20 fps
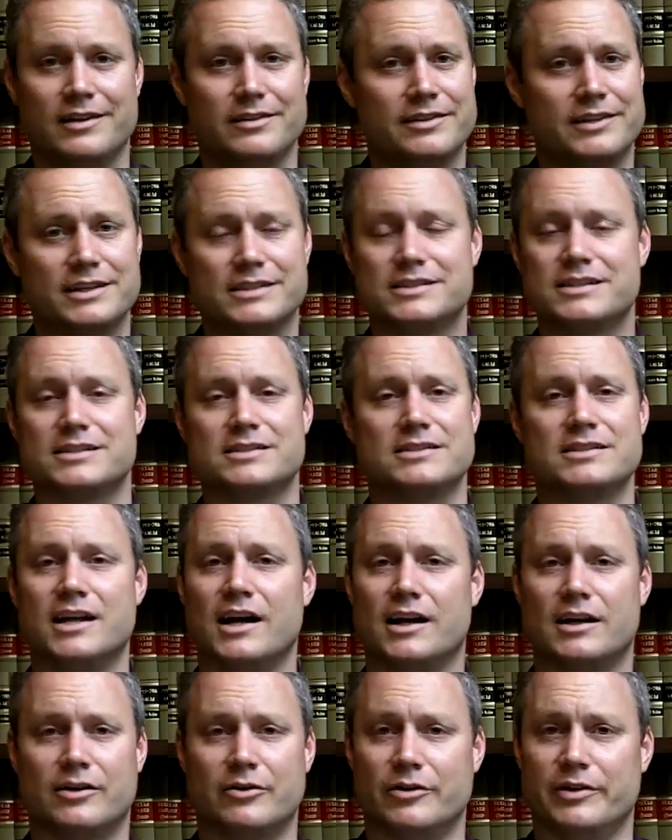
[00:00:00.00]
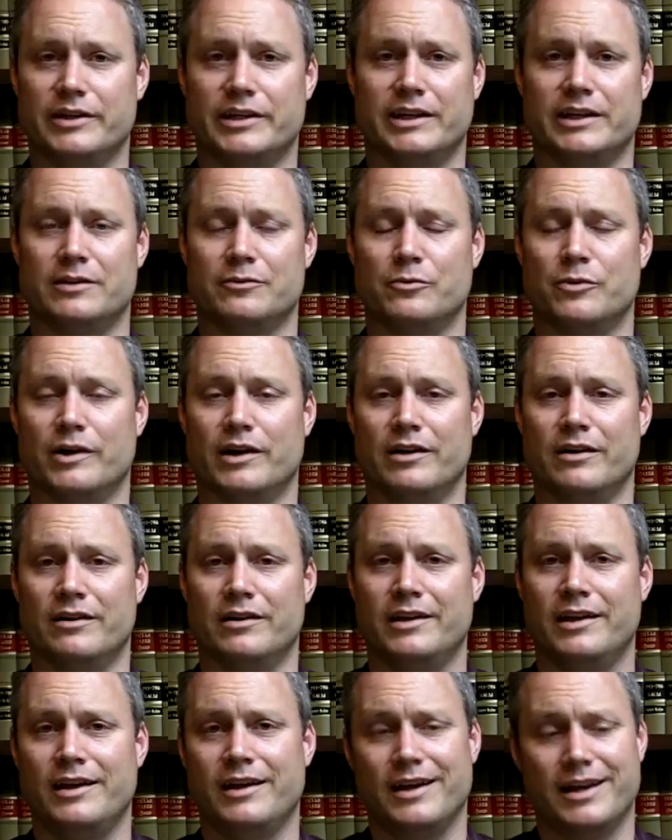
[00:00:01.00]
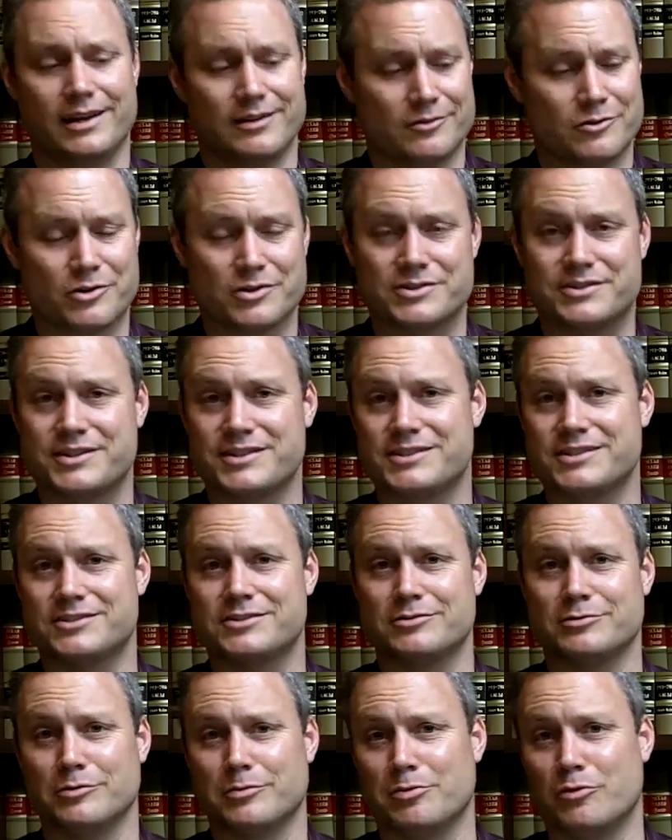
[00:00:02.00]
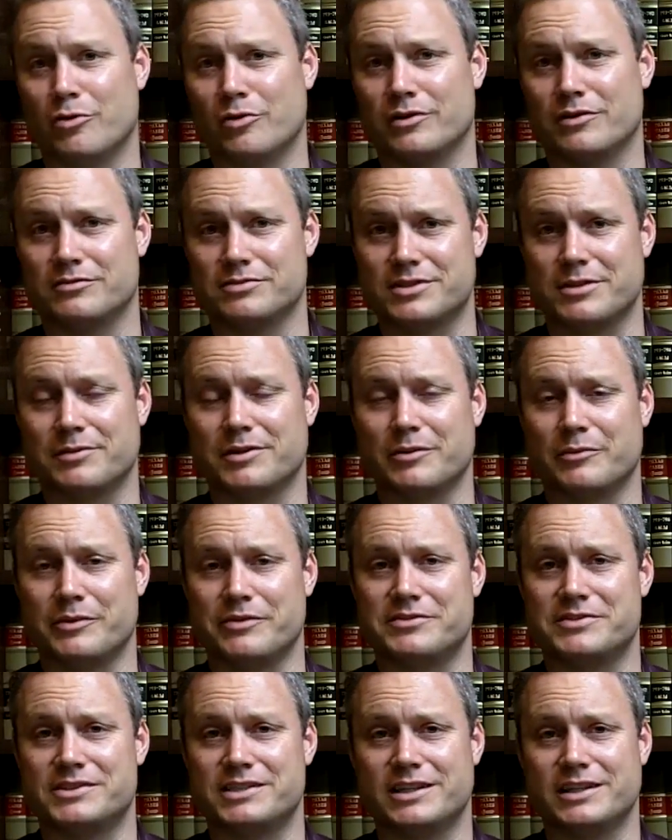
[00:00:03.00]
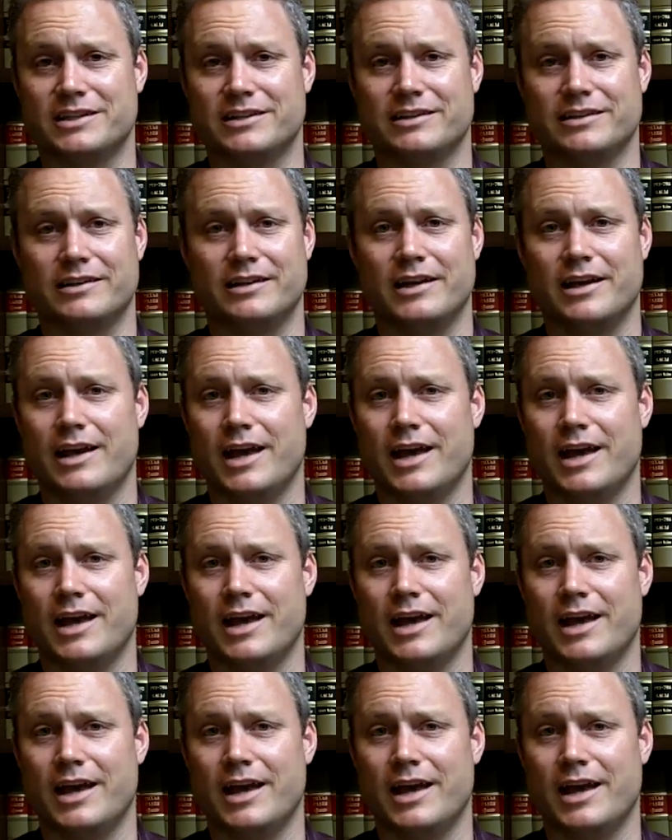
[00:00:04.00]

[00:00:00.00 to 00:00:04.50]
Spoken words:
This is not going to end well. And of course, this is a report of something we've seen.